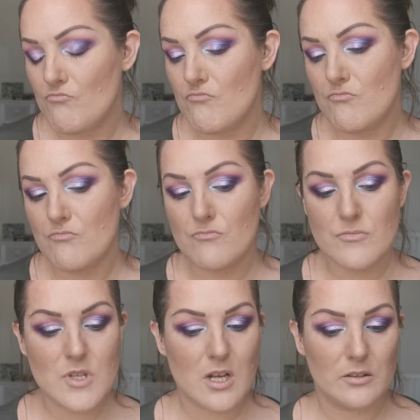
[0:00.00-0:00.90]
Hmm,
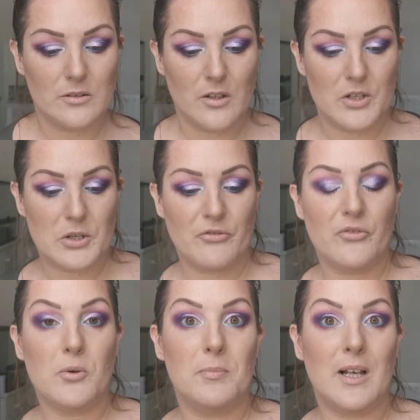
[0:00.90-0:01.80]

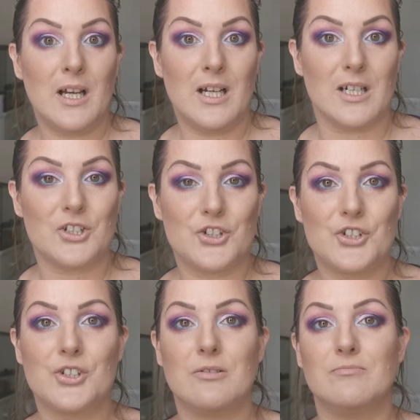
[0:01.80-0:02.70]
for
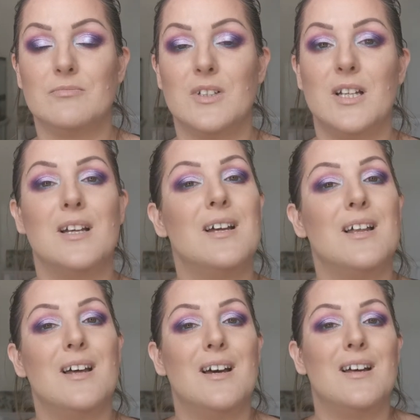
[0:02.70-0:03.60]
blush.
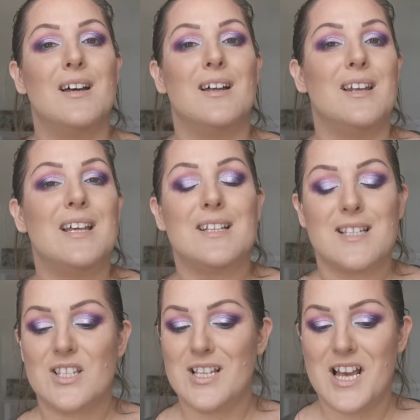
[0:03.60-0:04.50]

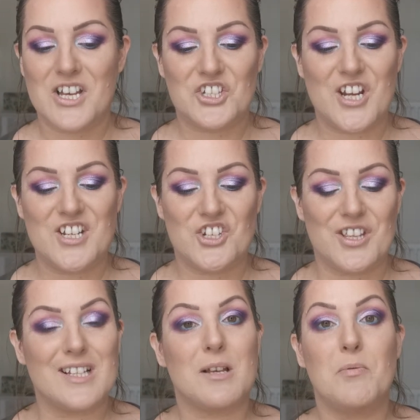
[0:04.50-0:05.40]
Let's uh, change
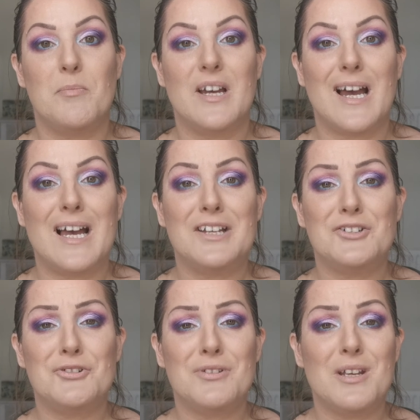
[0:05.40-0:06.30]
things up a bit
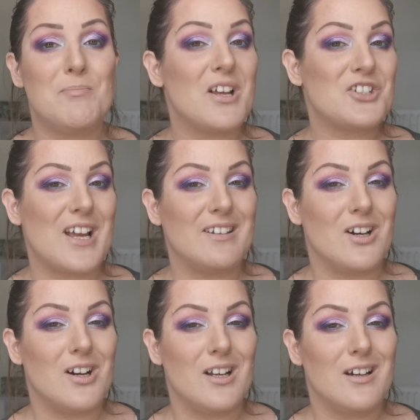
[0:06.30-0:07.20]
and do the blush and
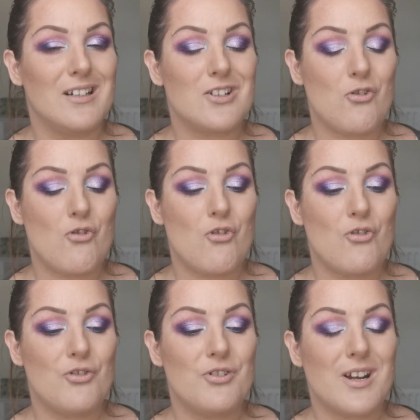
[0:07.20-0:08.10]
highlight
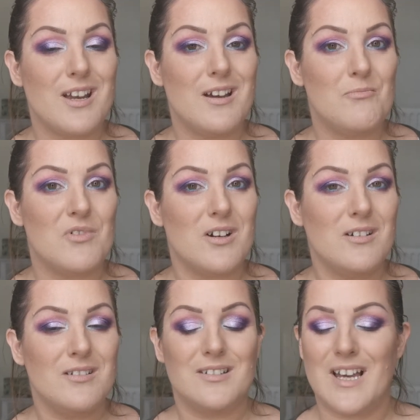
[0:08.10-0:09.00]
on
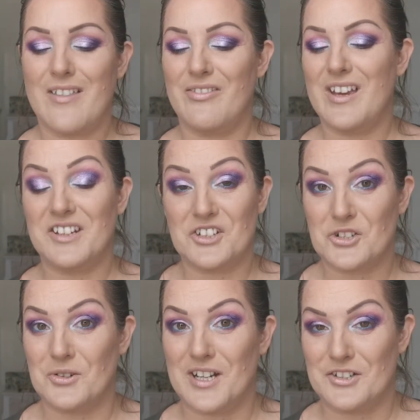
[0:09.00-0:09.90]
camera and then I
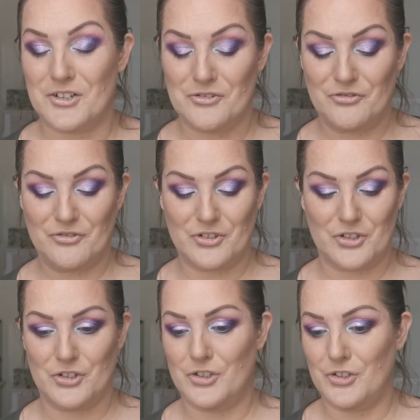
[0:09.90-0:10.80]
shall head off
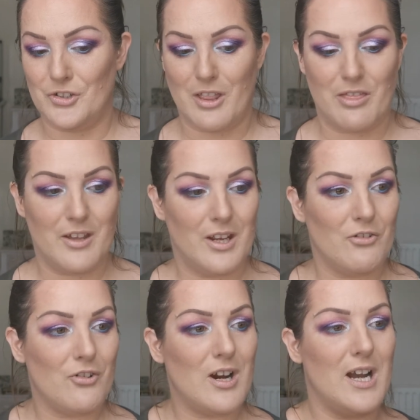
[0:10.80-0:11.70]
to do the
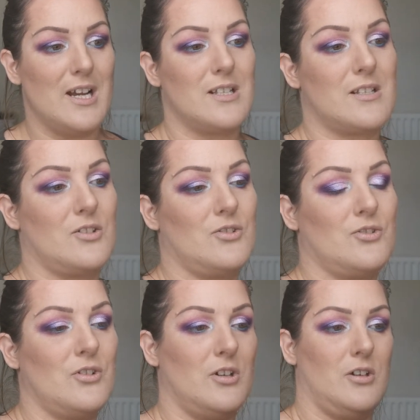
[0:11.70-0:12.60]
rest.
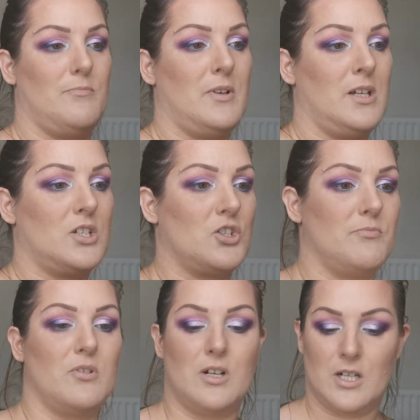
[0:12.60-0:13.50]
So, blush
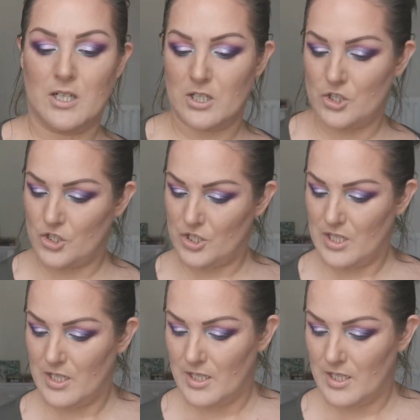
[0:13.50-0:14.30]
brush.